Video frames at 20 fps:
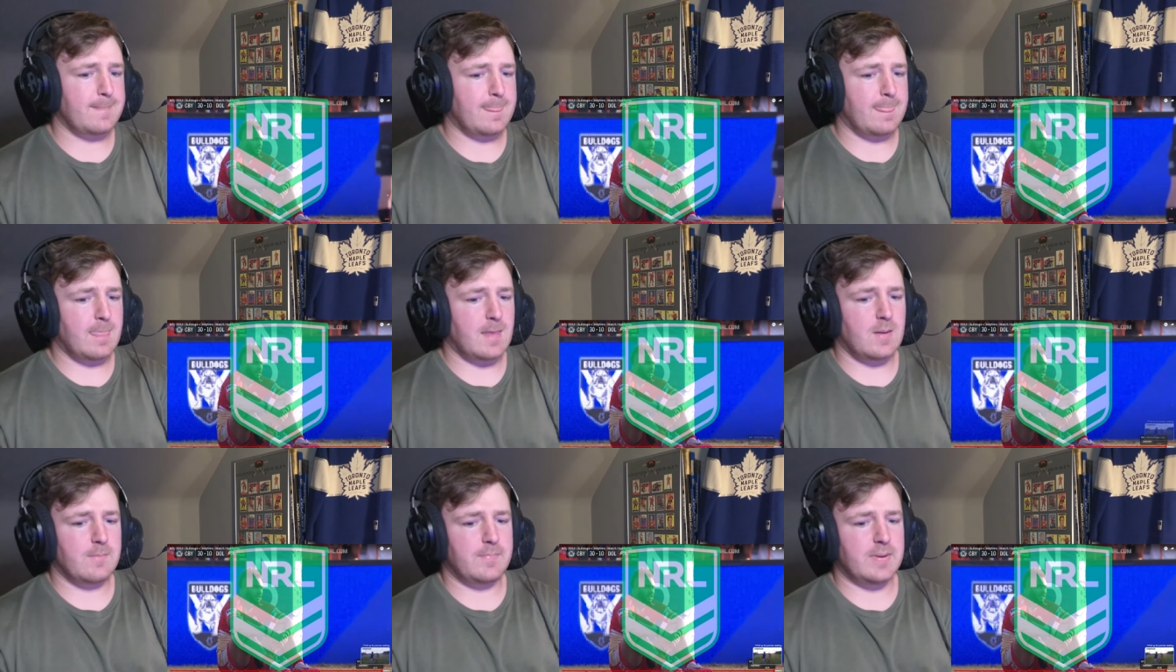
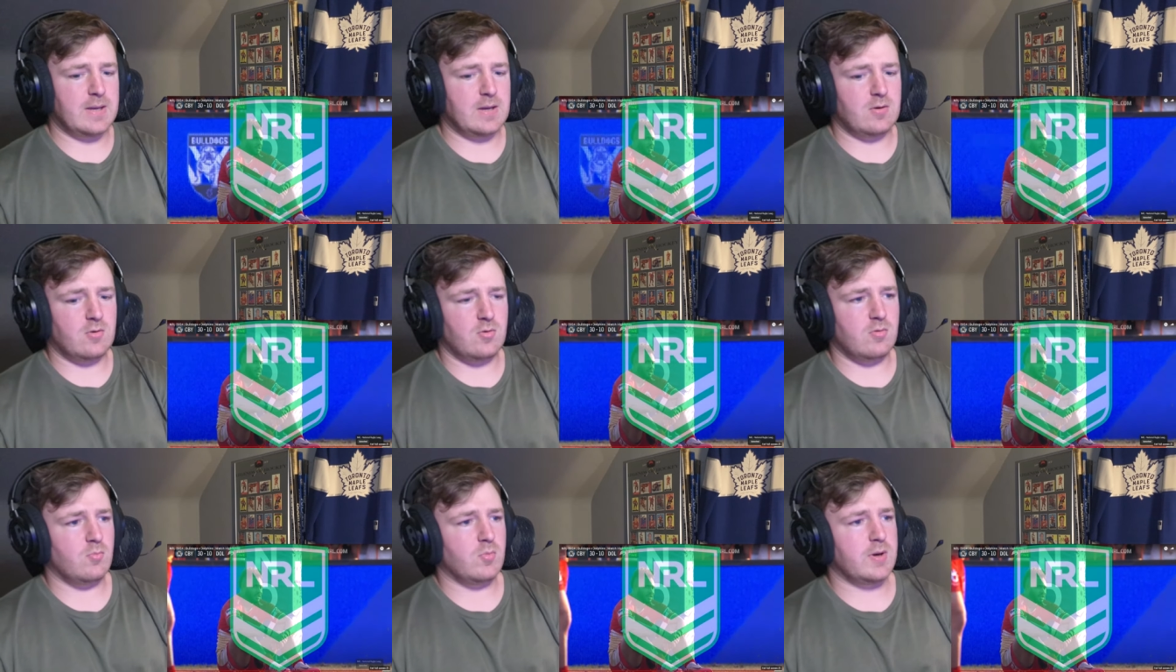A big
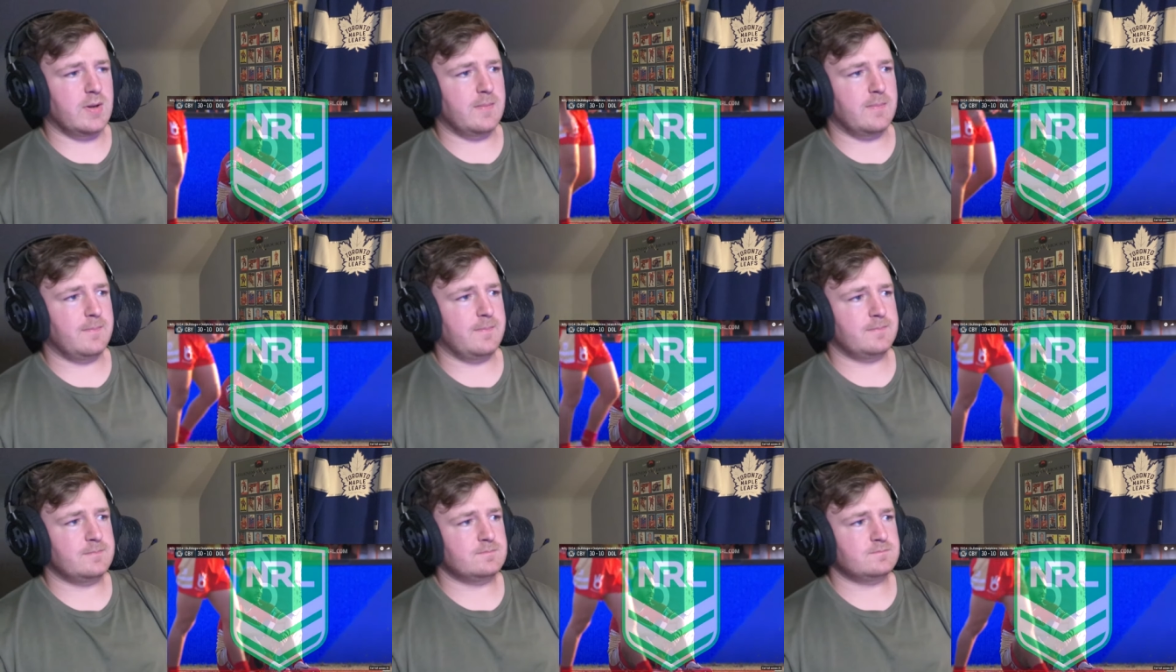home
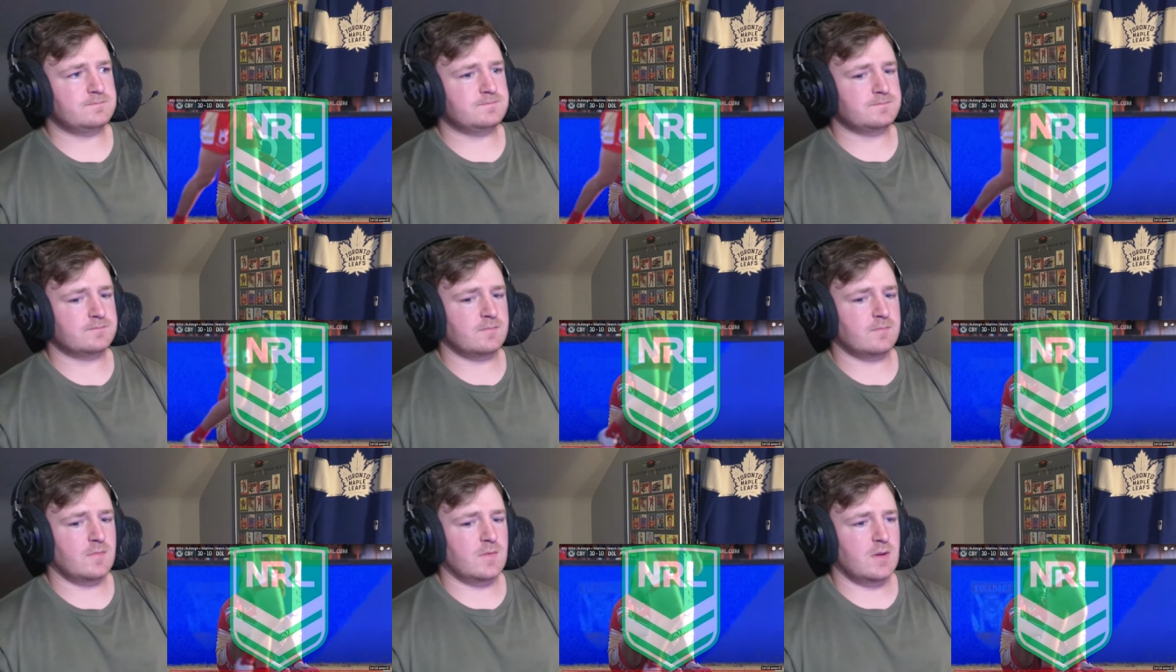win.
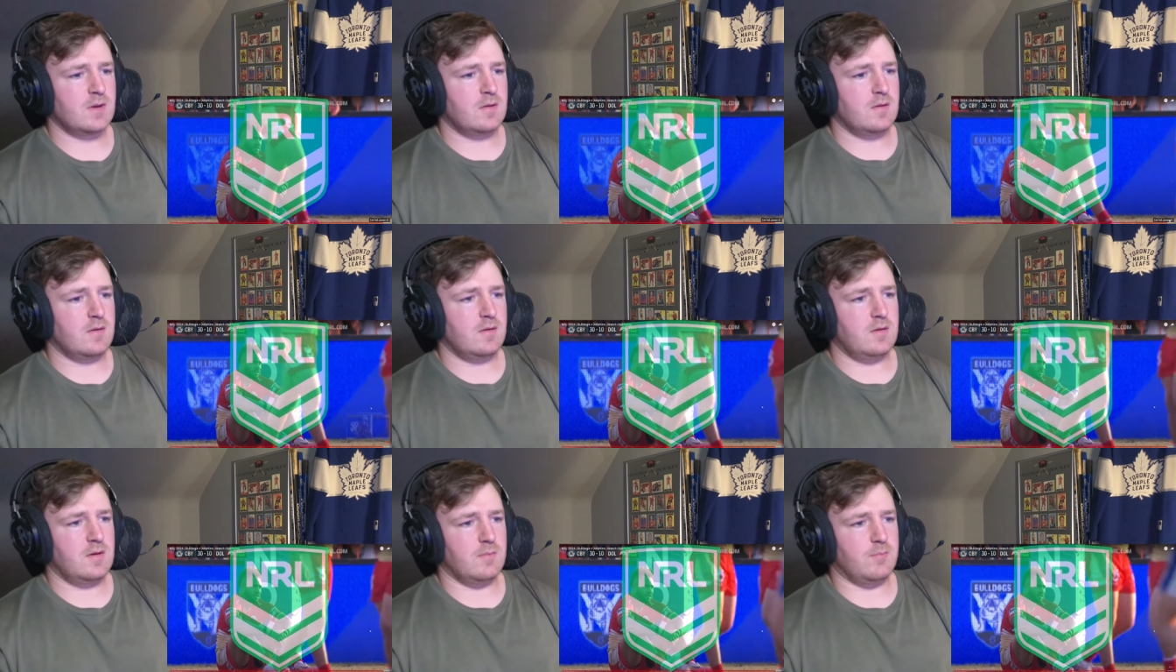
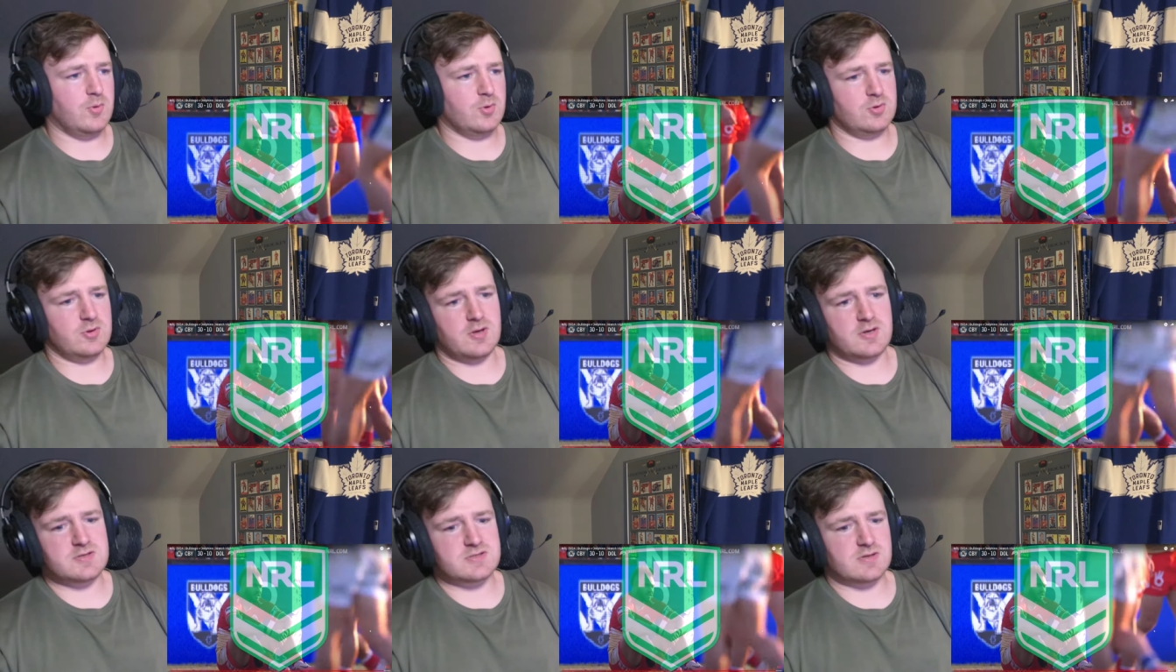
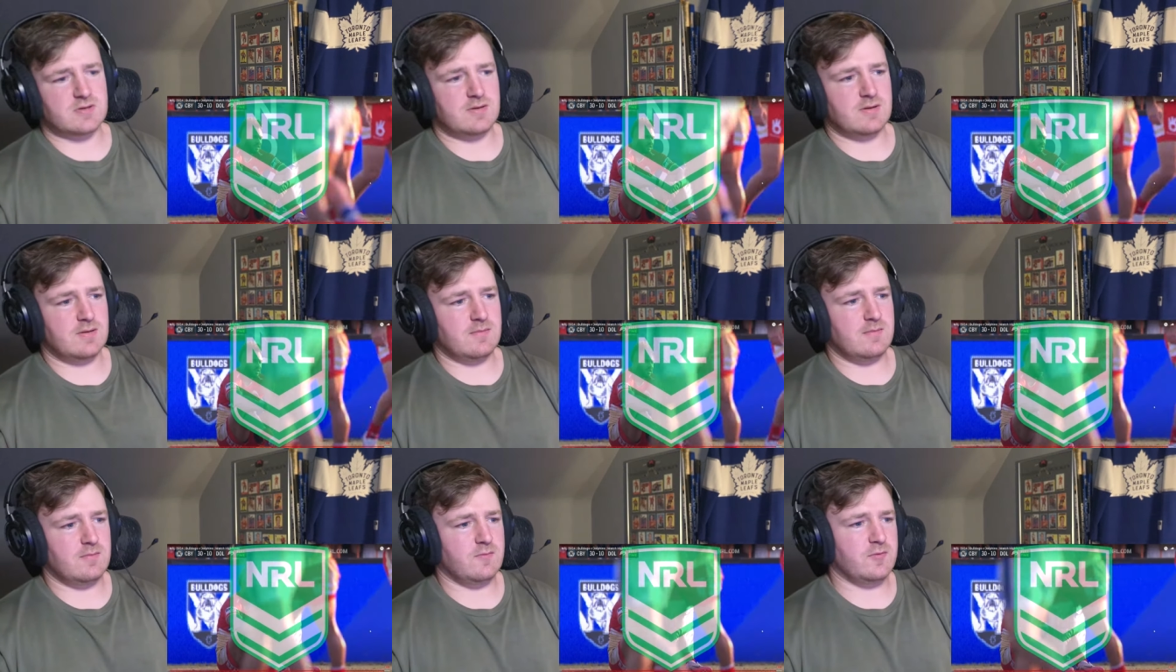Bulldogs are
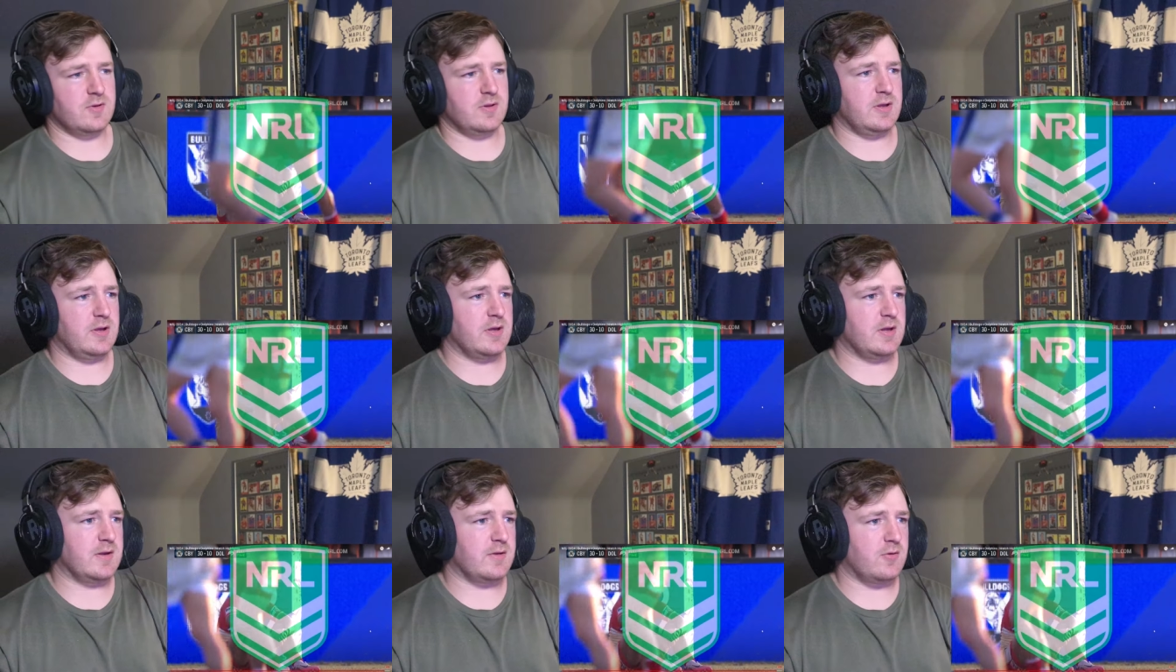
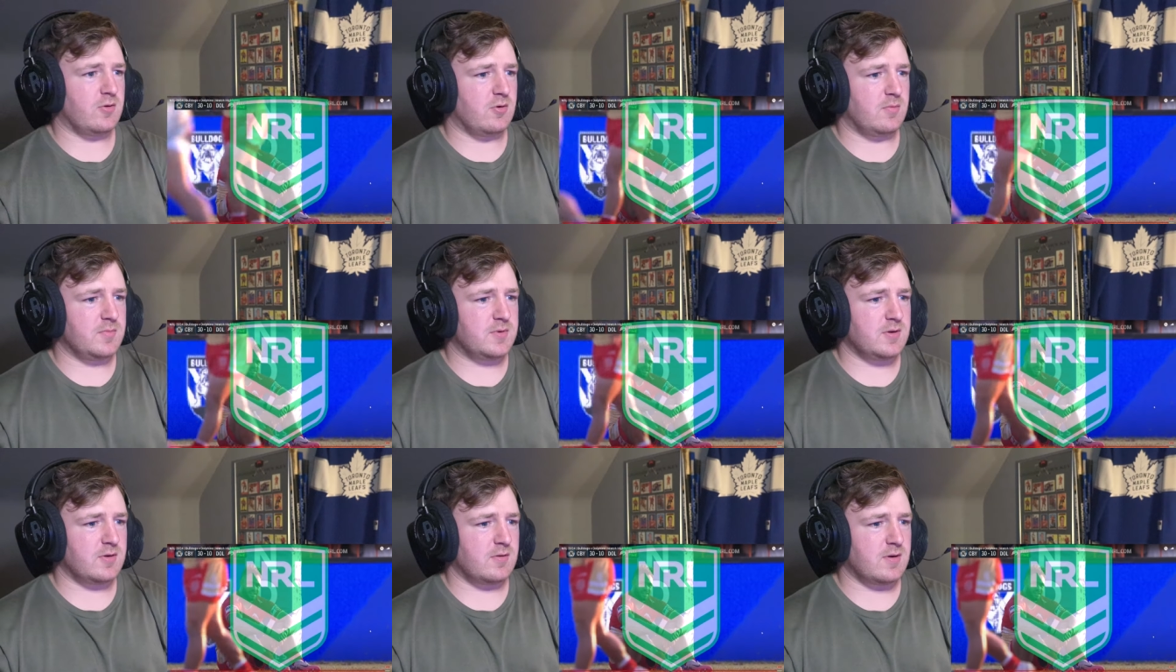really good at
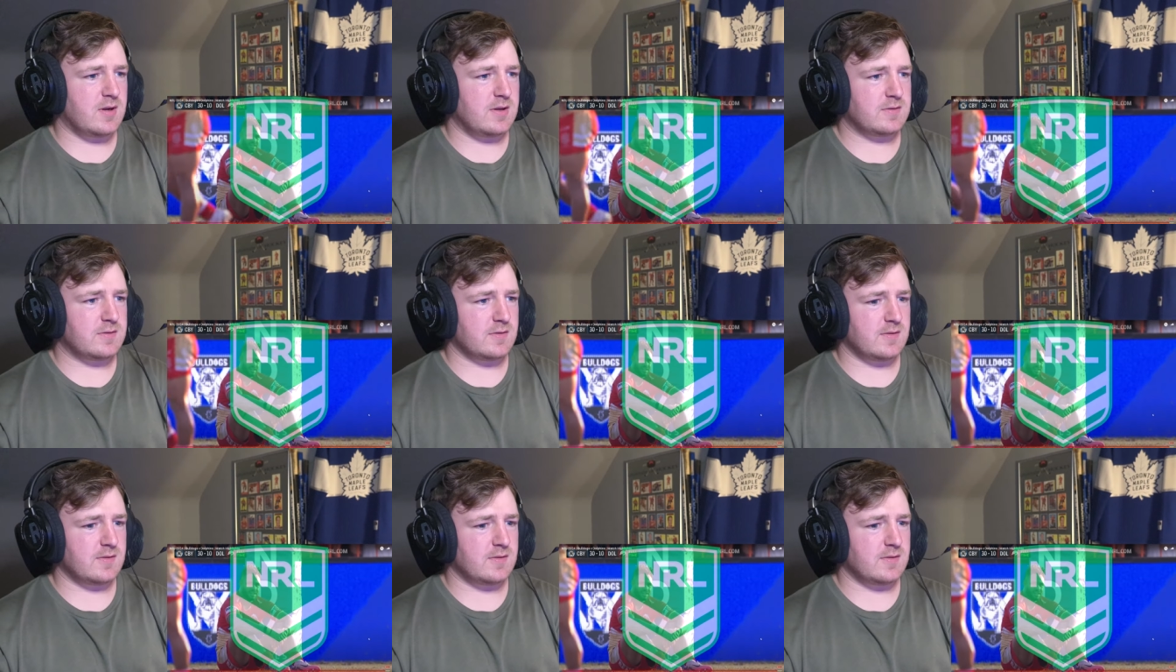home too, right?